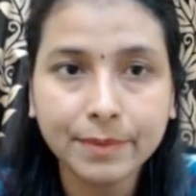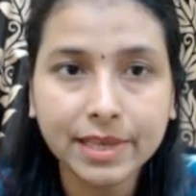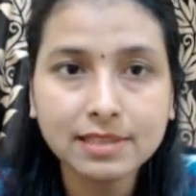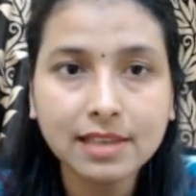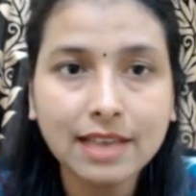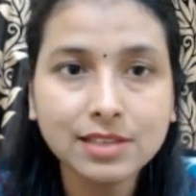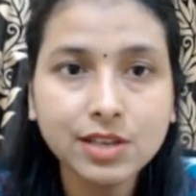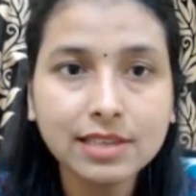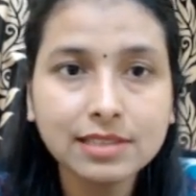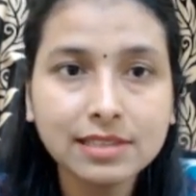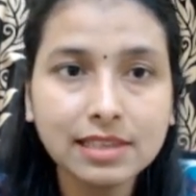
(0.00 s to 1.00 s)
Means, as
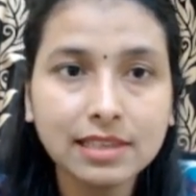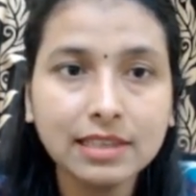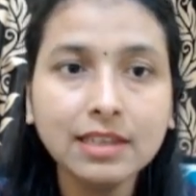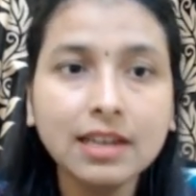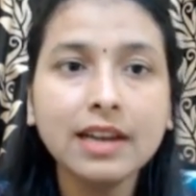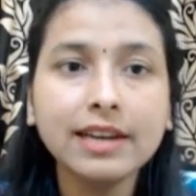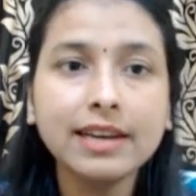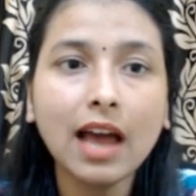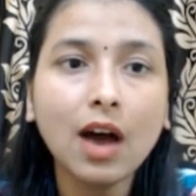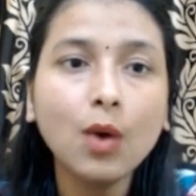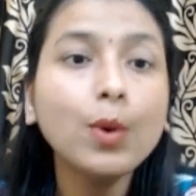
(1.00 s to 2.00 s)
you can see,
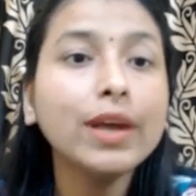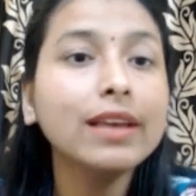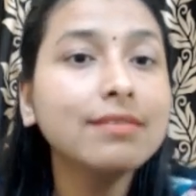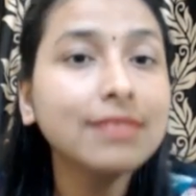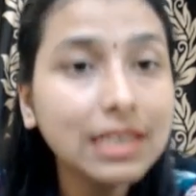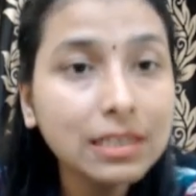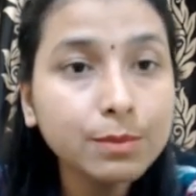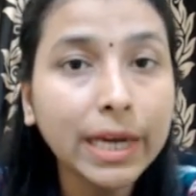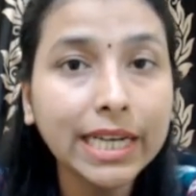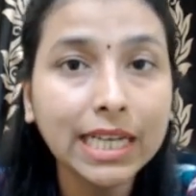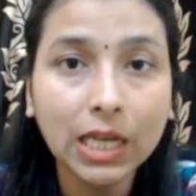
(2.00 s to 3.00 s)
now in this
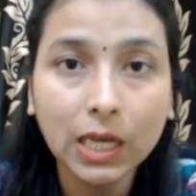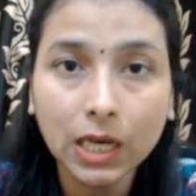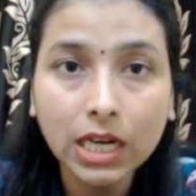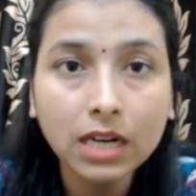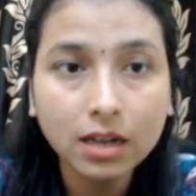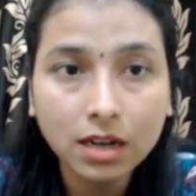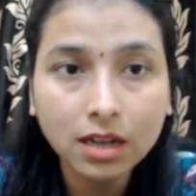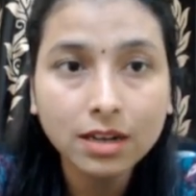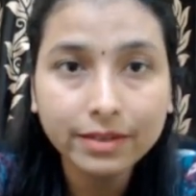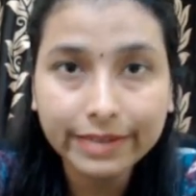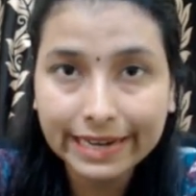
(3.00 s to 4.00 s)
particular
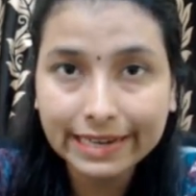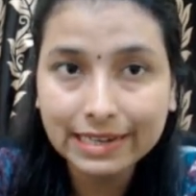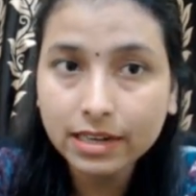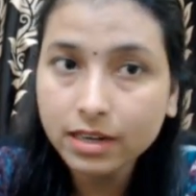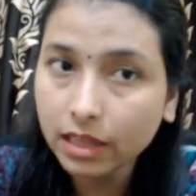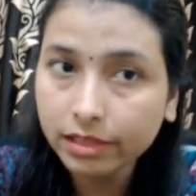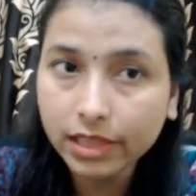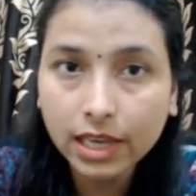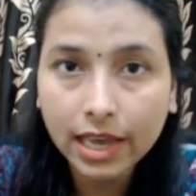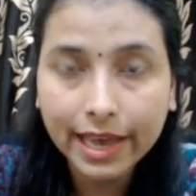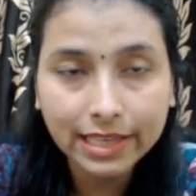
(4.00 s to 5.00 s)
directory,
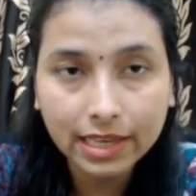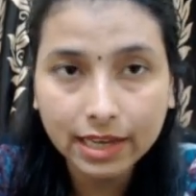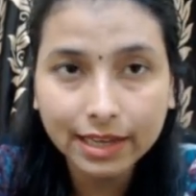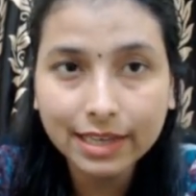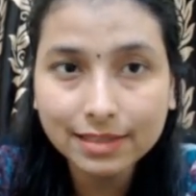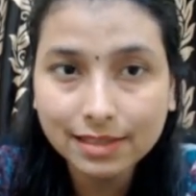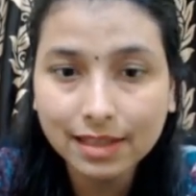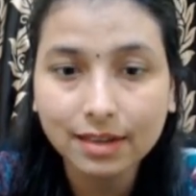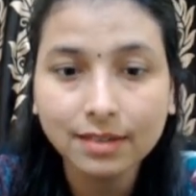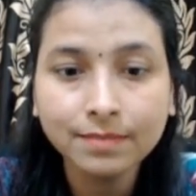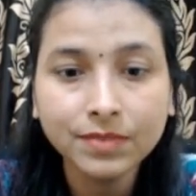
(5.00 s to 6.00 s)
nothing is
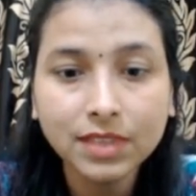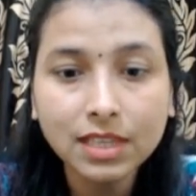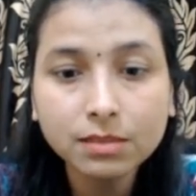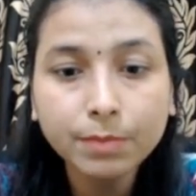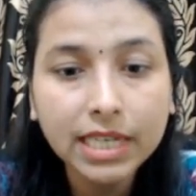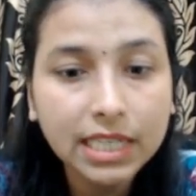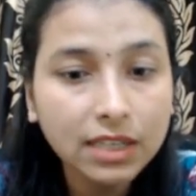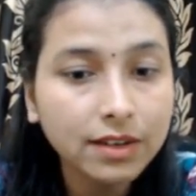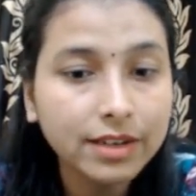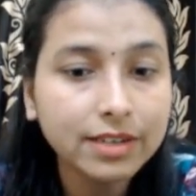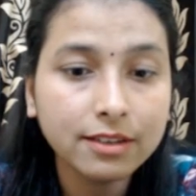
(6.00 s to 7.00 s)
there. This
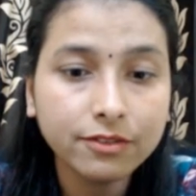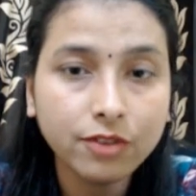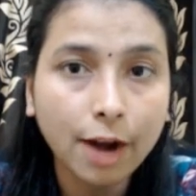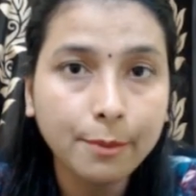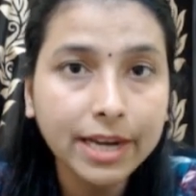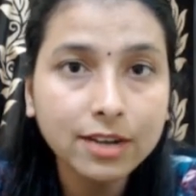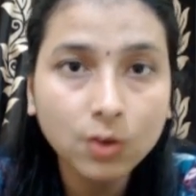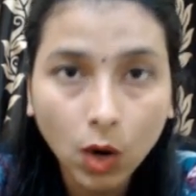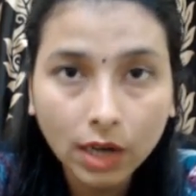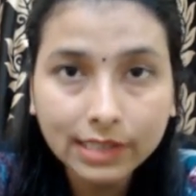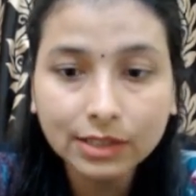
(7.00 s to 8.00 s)
particular environment
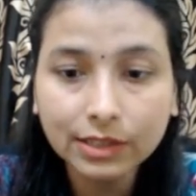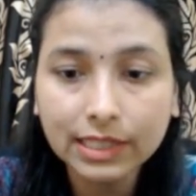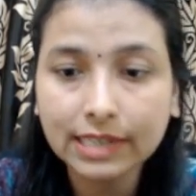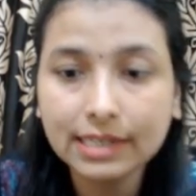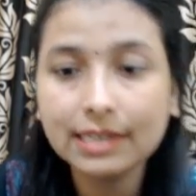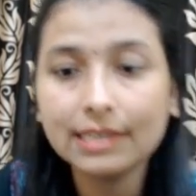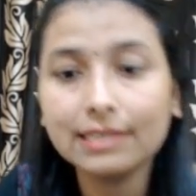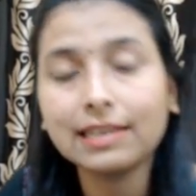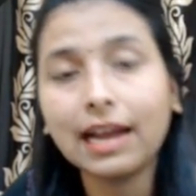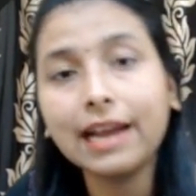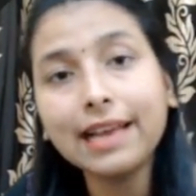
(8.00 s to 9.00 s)
got created
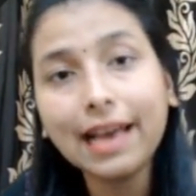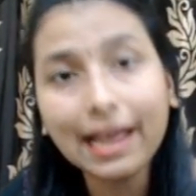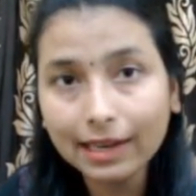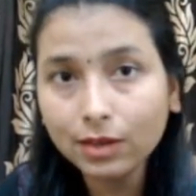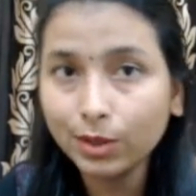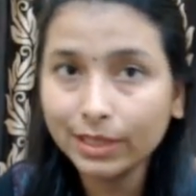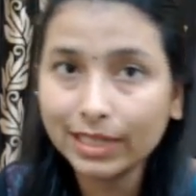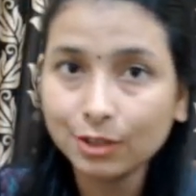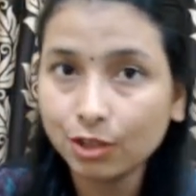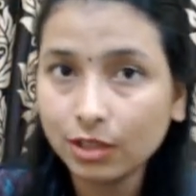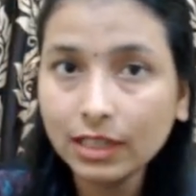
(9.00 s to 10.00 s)
inside
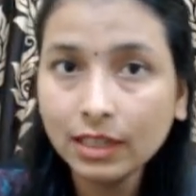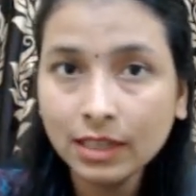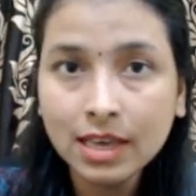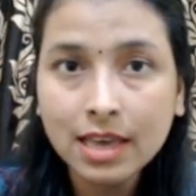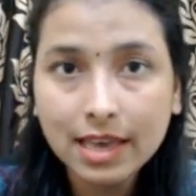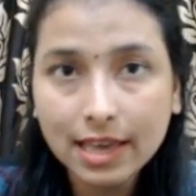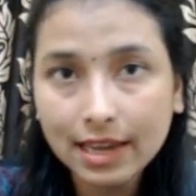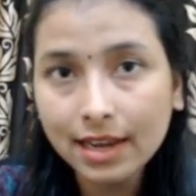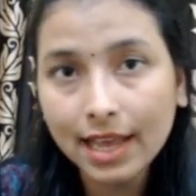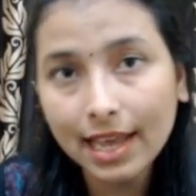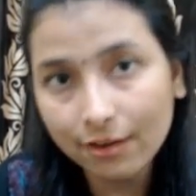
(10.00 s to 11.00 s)
Anaconda 3
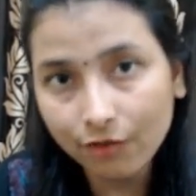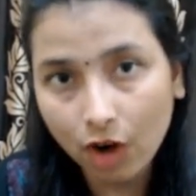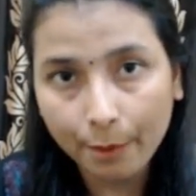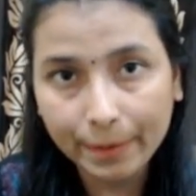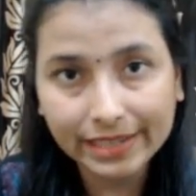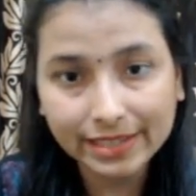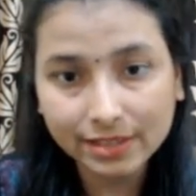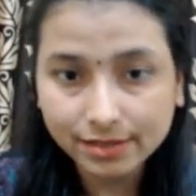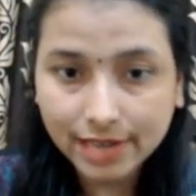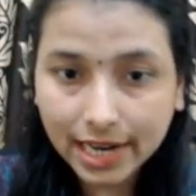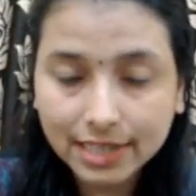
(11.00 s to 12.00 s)
in
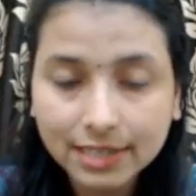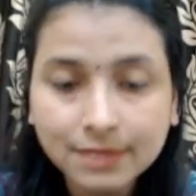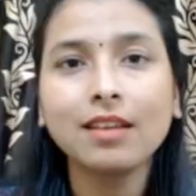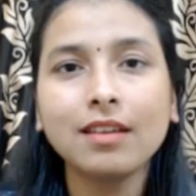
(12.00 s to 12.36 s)
environments, right?